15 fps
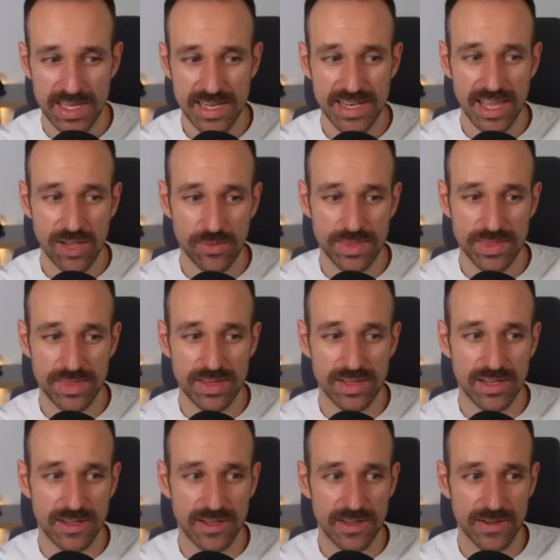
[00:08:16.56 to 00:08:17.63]
Now,
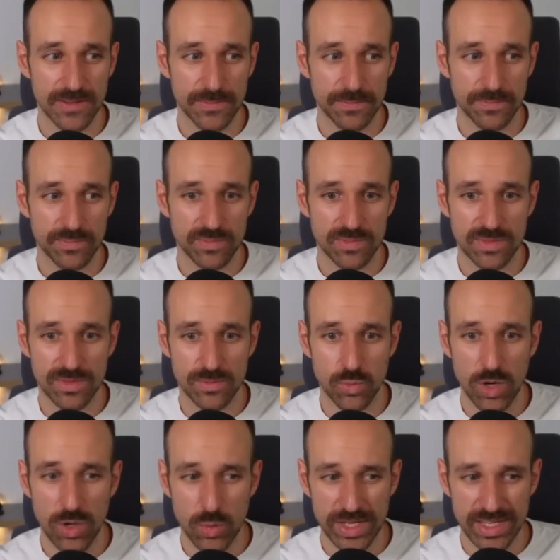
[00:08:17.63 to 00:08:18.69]
um,
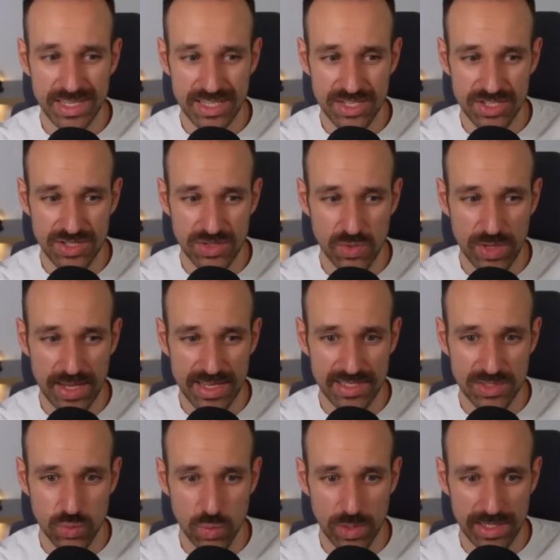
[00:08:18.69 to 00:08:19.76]
what we can do
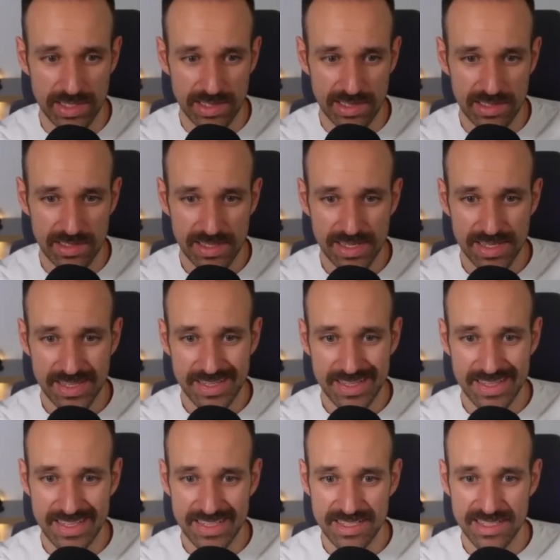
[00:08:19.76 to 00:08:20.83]
as well
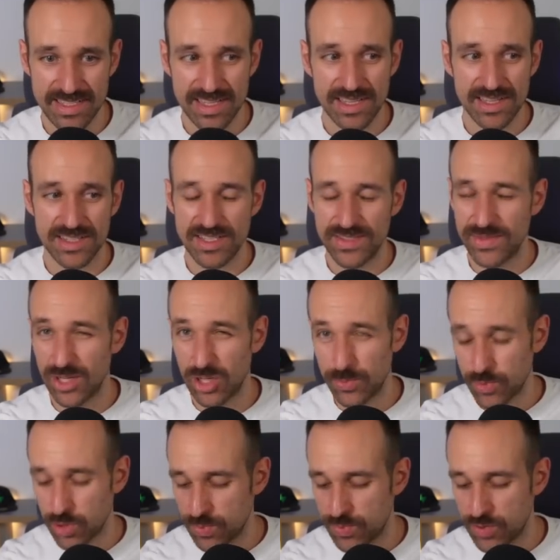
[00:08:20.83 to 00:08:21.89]
is
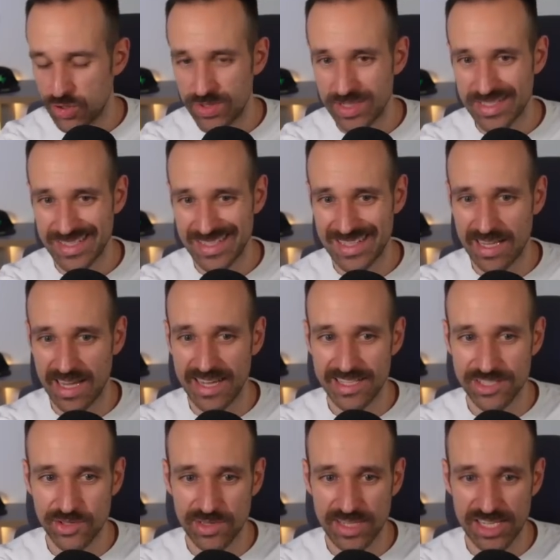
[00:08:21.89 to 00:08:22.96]
develop components in
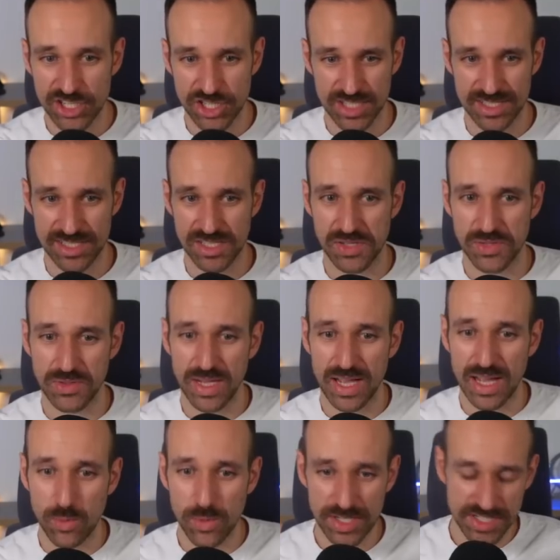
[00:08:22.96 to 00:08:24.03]
isolation. So
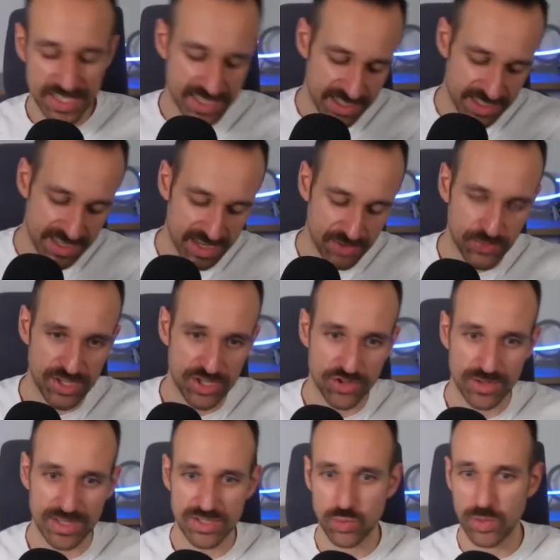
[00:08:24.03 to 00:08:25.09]
I want to test that
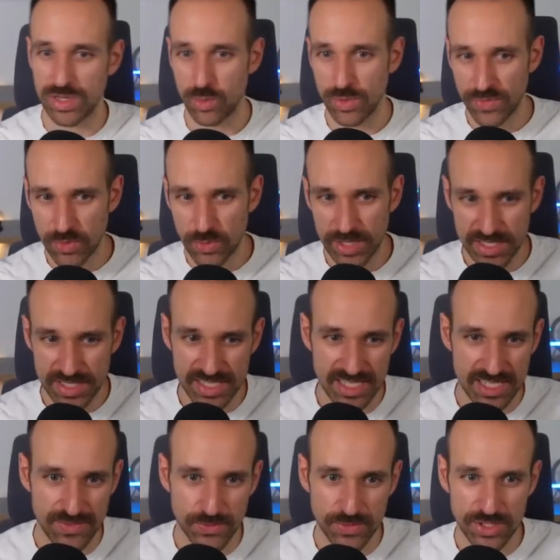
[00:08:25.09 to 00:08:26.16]
feature as well. We've already
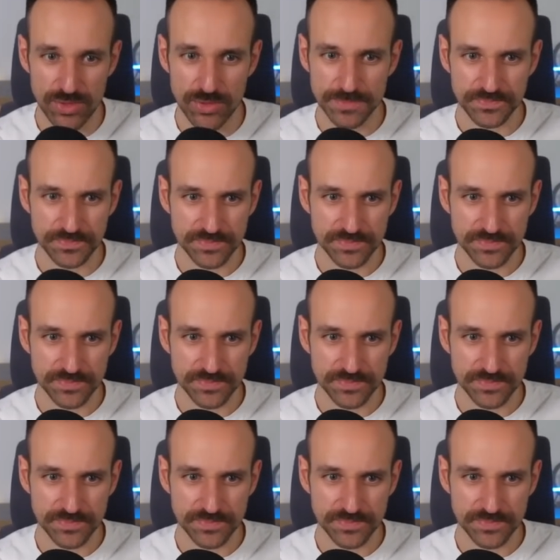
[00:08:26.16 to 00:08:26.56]
seen a few.